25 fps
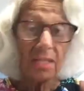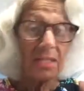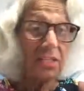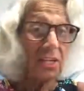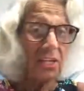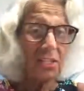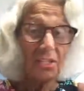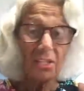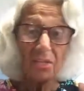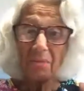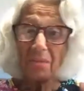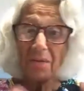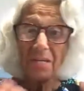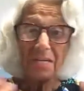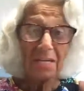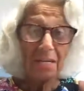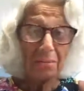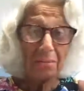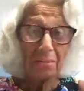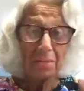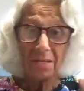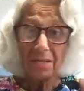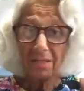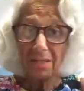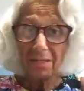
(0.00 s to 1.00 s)
Doesn't mean I
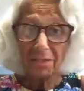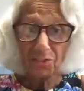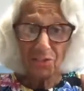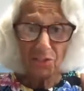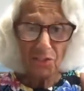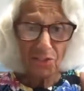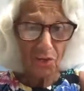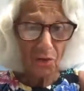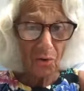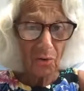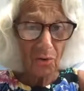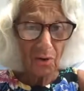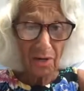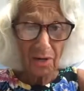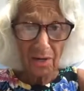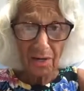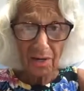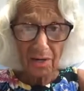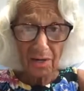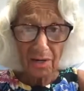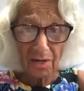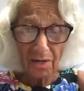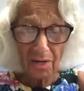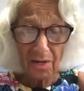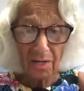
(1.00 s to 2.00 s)
might not choke
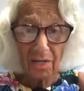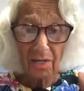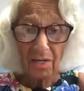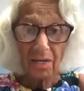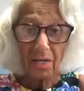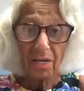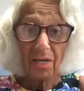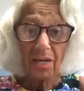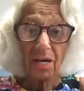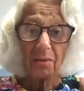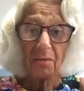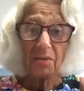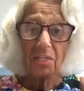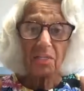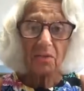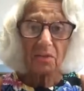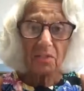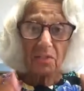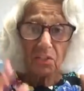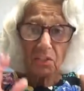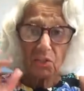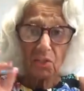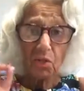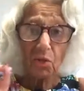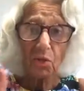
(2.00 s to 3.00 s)
on it. I mean,
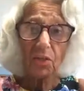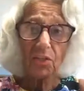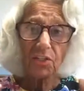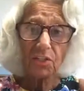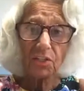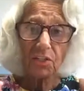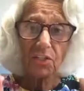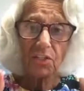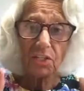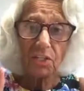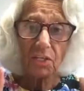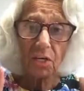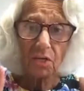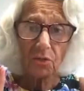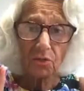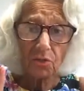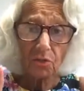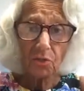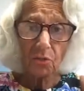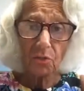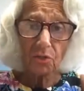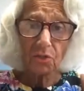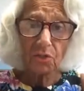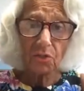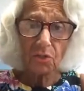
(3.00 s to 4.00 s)
choices are
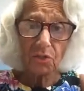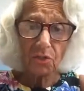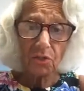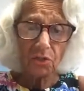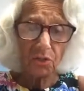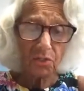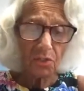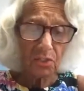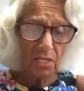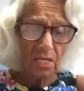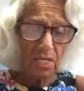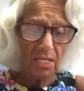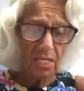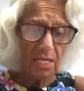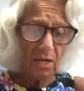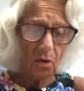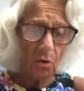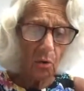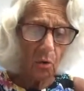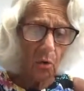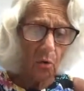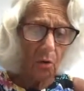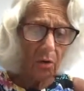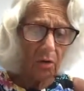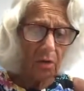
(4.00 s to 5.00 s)
choices, and it
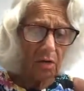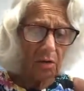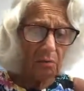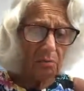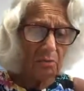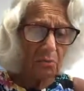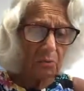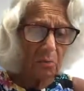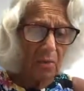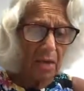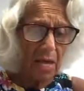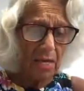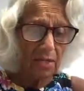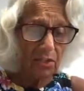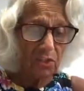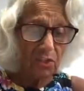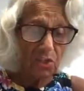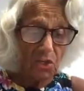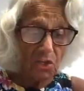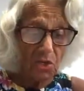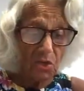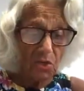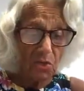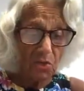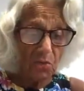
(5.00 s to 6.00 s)
all comes back
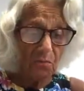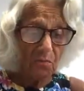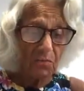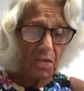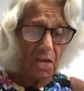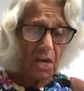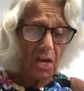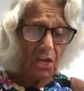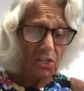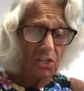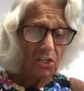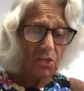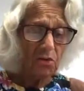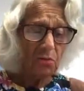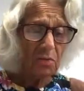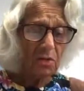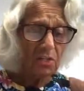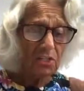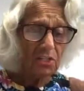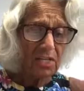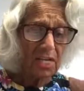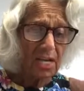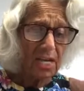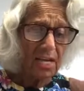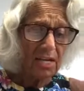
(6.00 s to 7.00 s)
to you. You
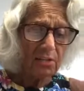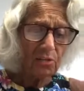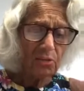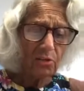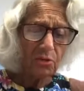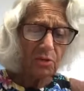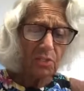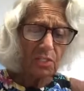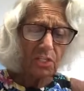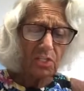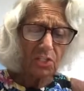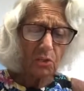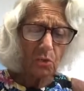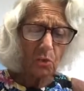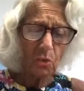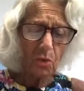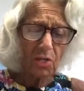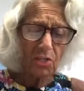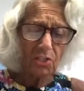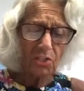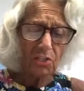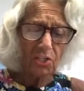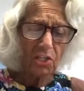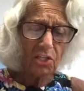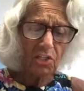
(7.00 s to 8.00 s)
must answer these
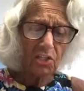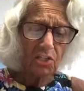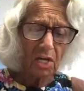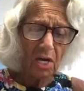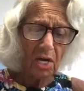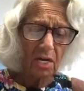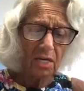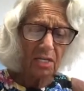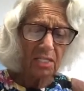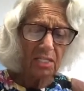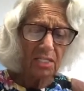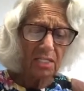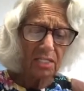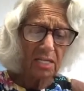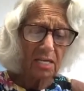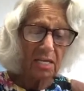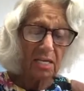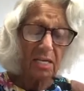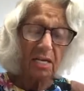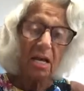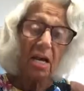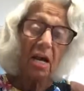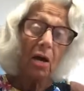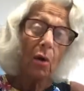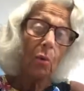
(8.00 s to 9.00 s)
questions
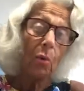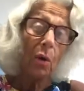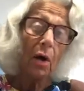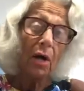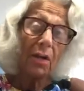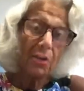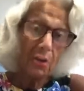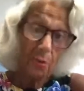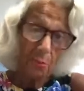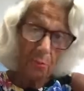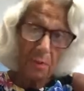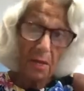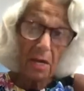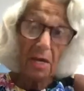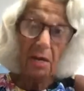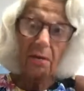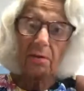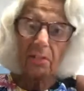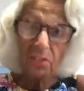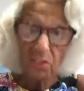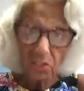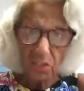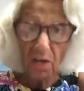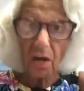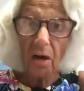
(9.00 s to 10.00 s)
honestly while your
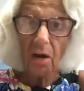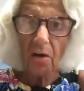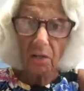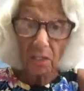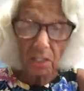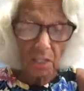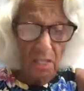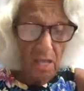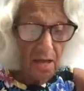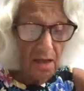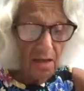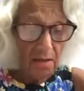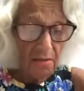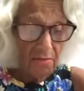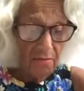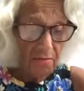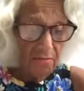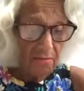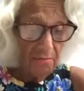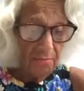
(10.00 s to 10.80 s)
parents are alive,